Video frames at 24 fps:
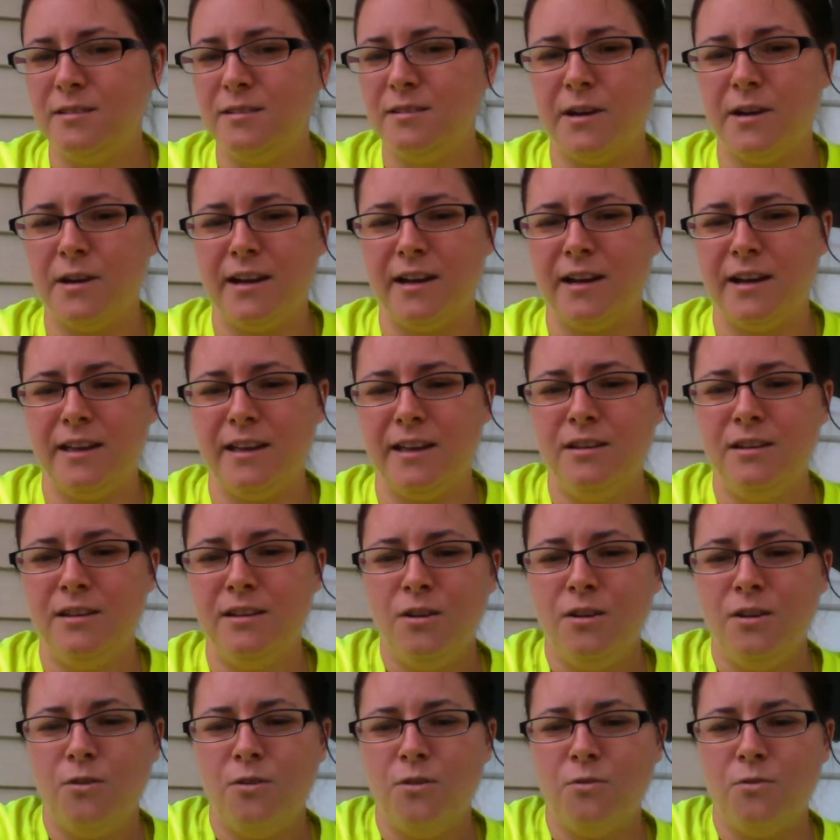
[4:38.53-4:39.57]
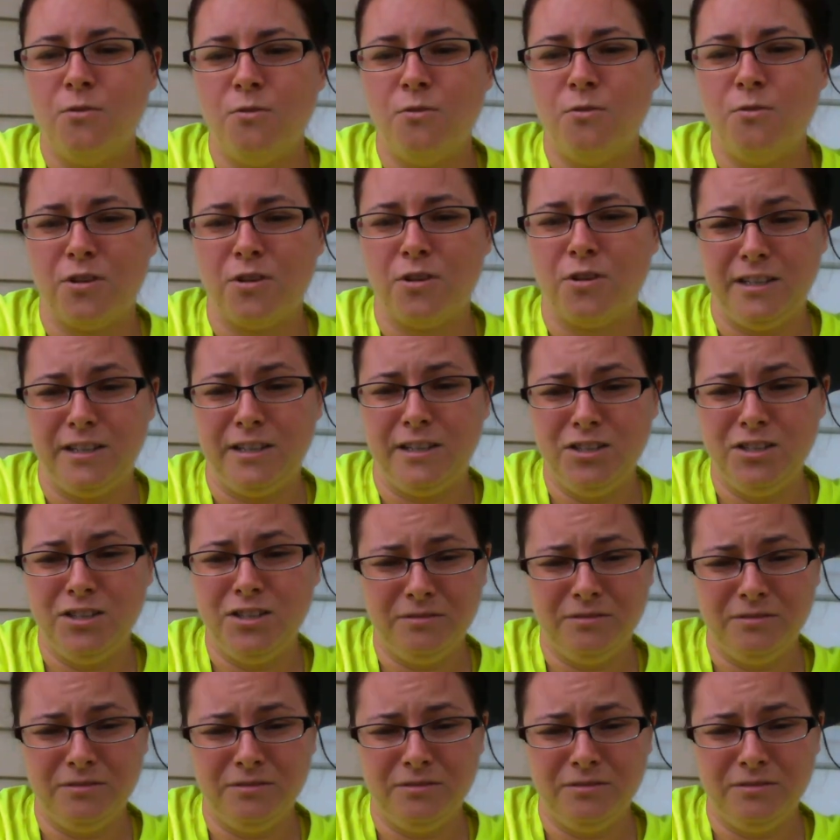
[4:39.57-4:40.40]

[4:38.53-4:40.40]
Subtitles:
my orange